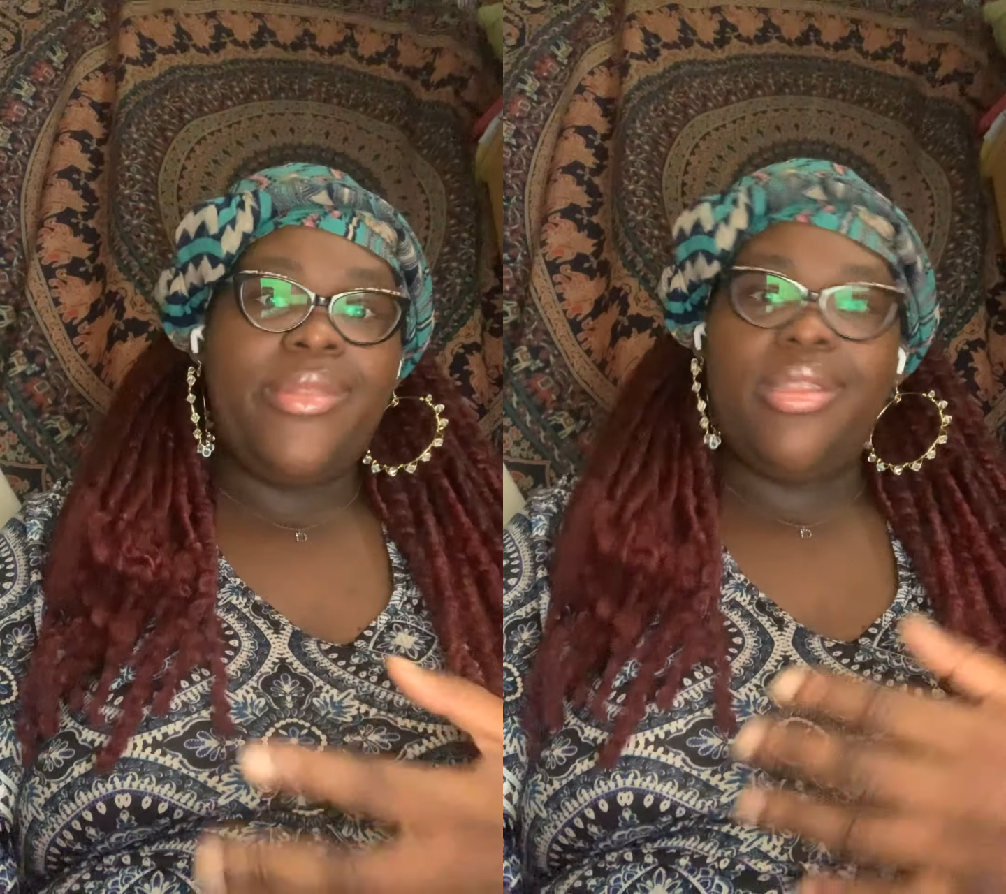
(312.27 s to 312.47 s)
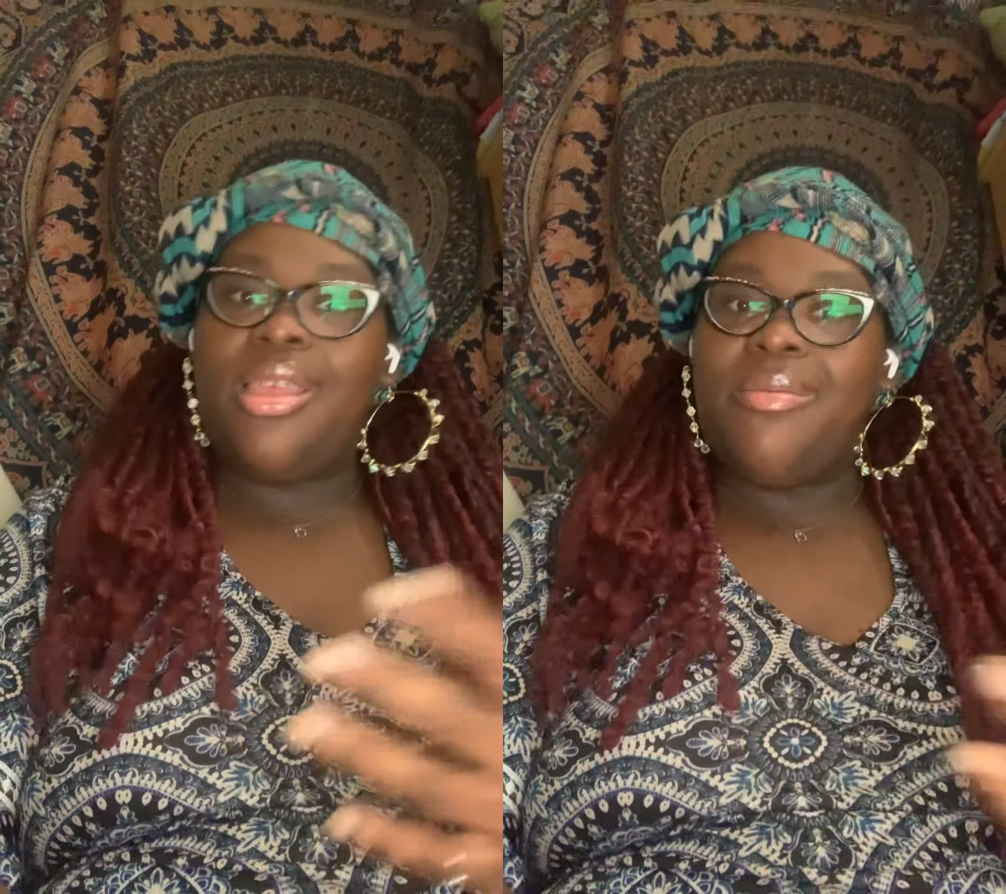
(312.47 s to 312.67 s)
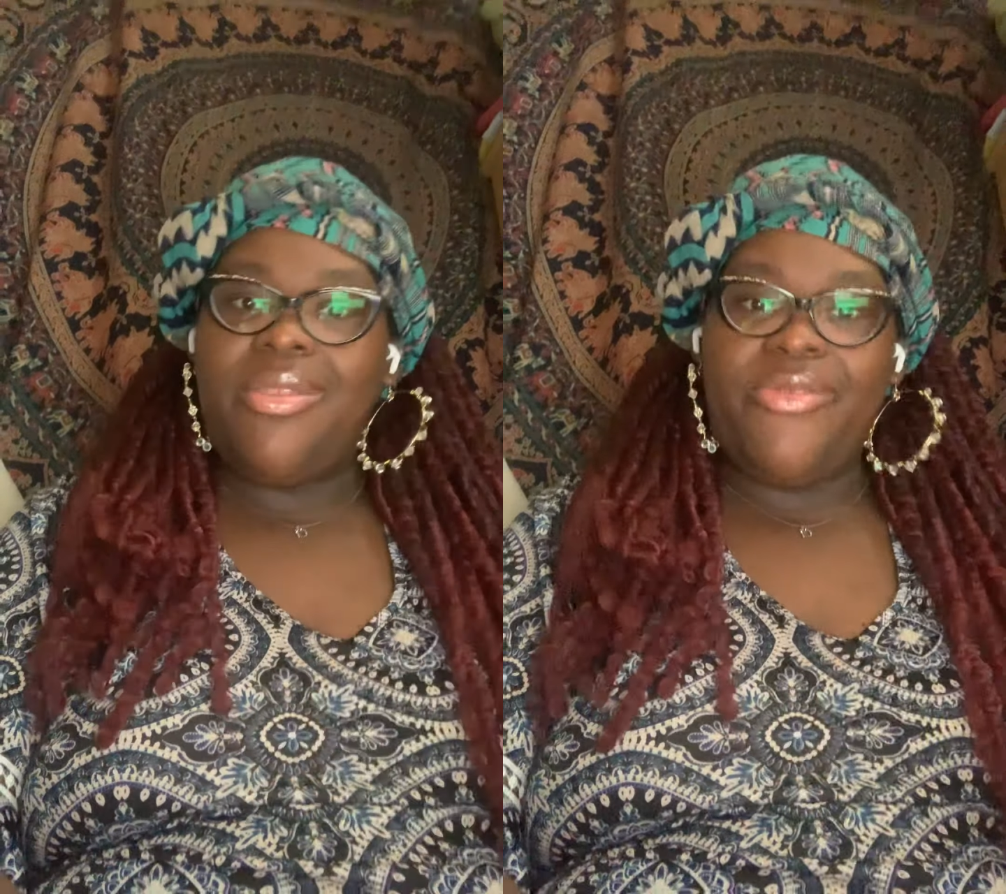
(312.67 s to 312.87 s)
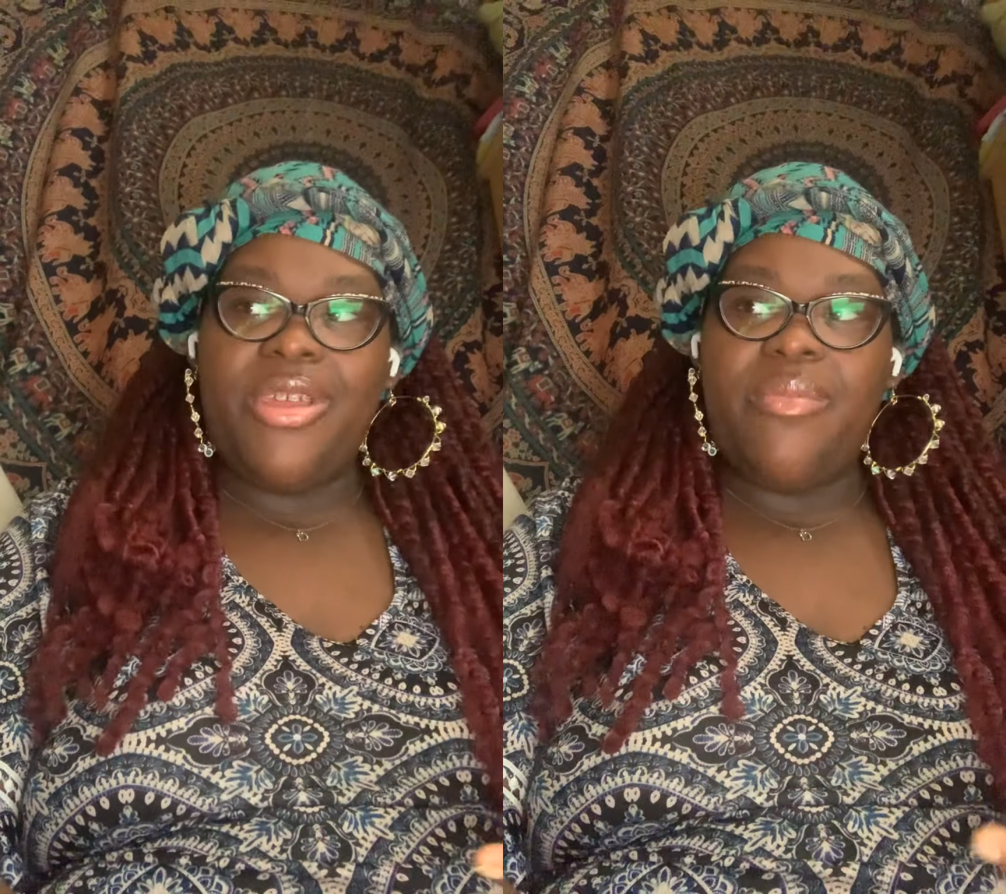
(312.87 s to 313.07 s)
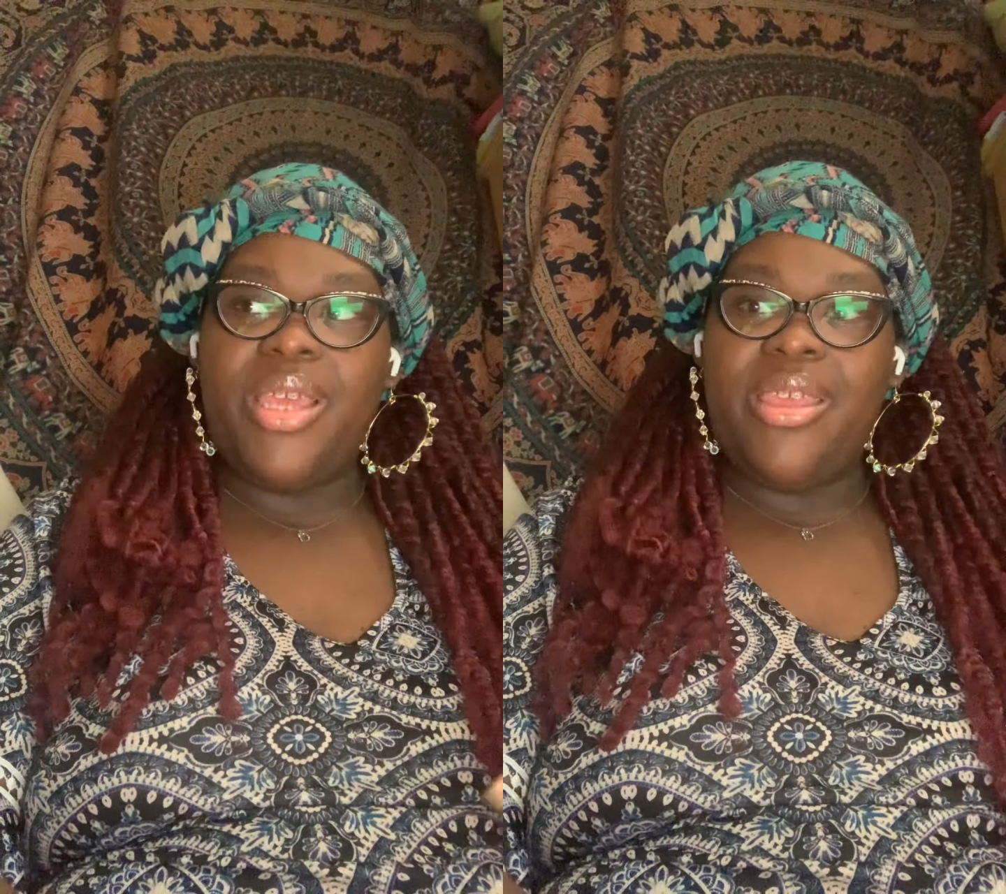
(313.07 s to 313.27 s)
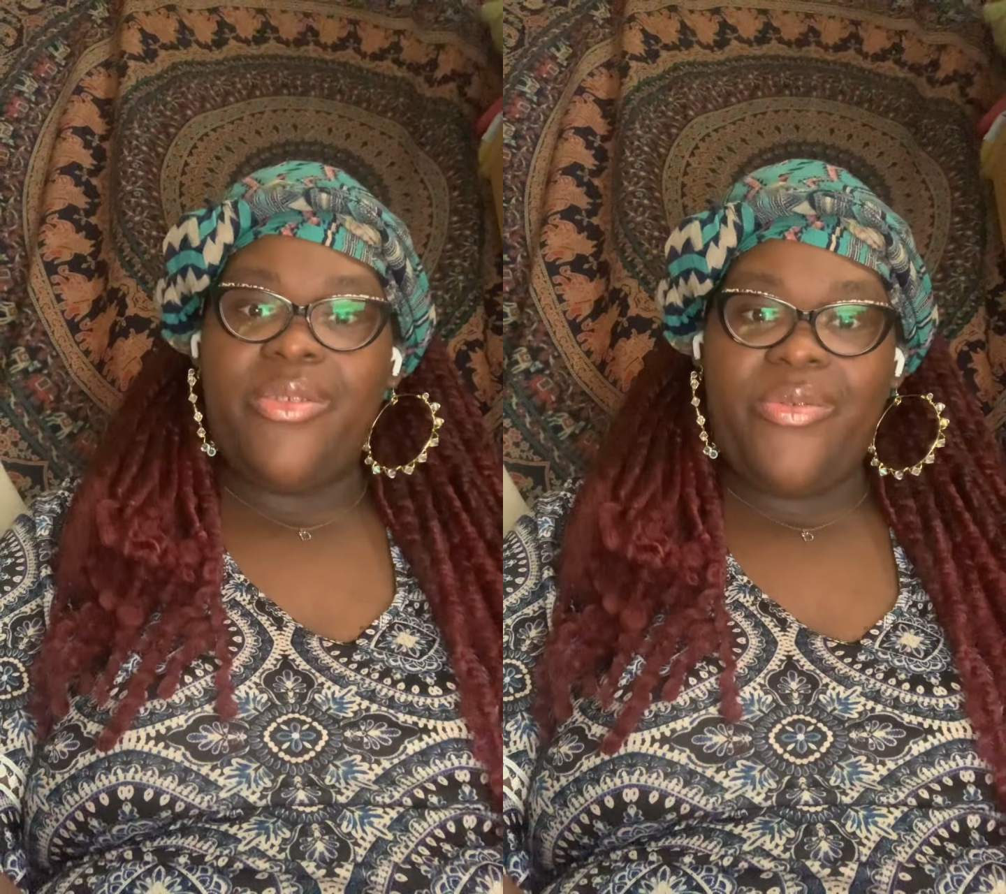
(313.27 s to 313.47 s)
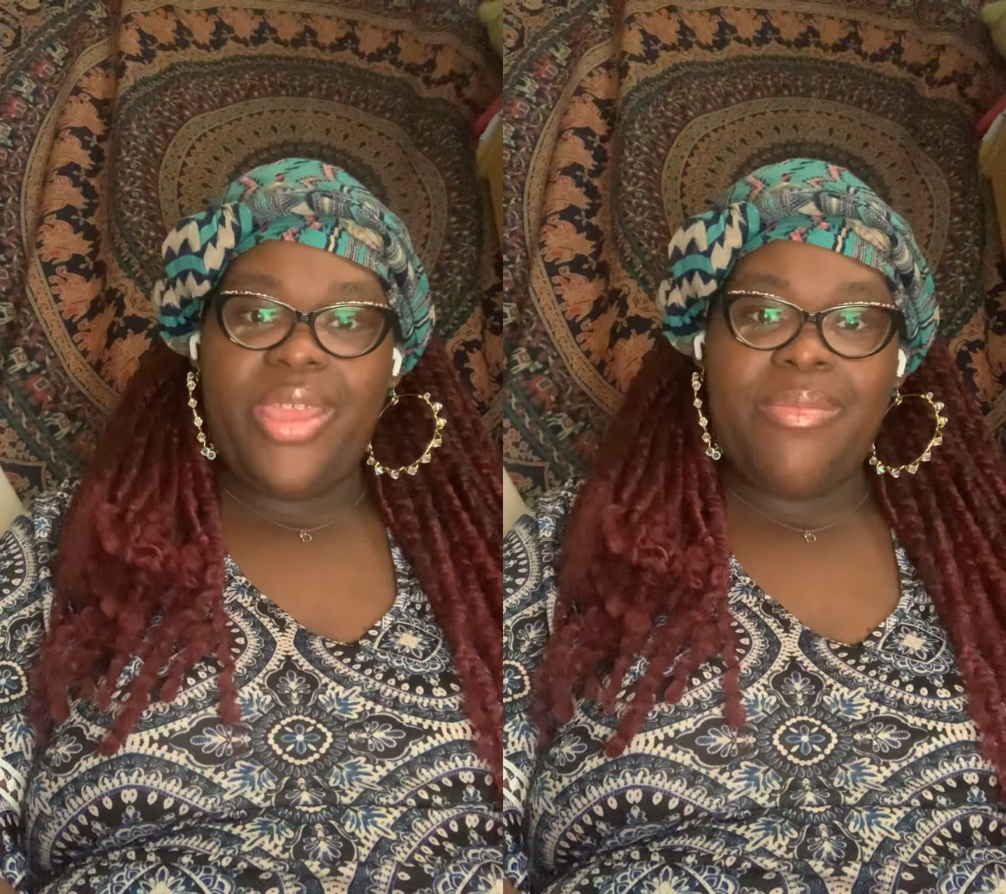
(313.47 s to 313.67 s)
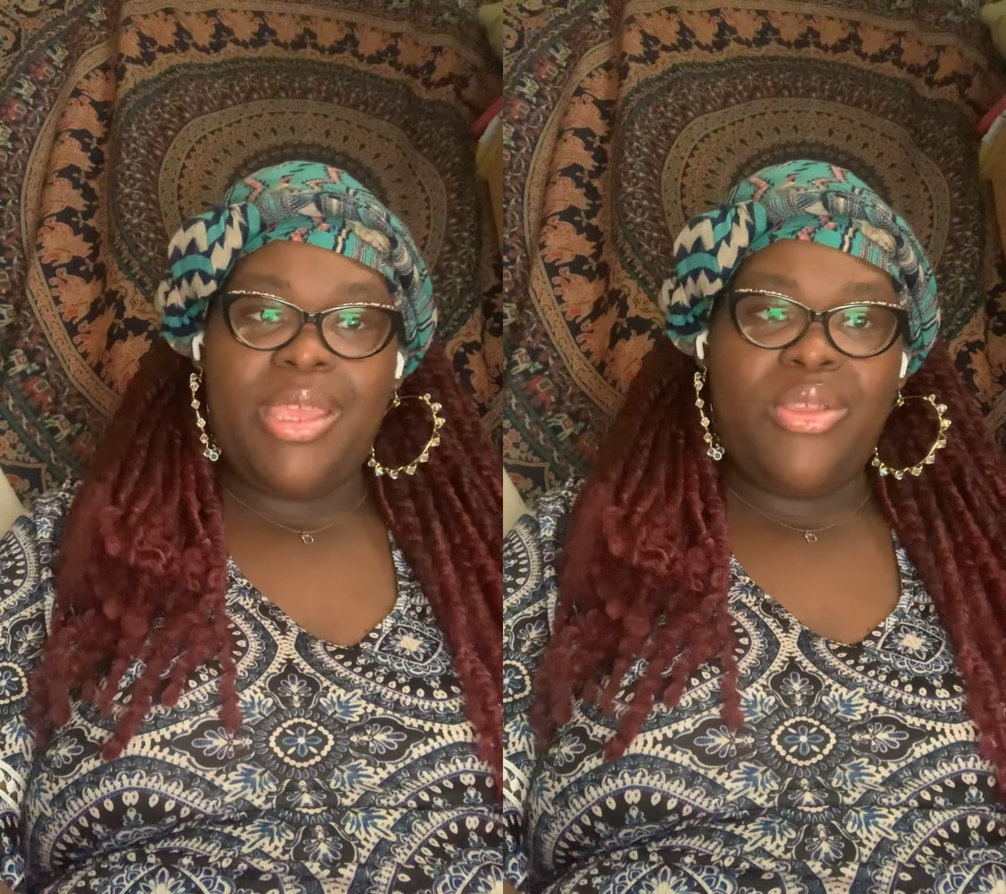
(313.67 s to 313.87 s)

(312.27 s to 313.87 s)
comes from a good family,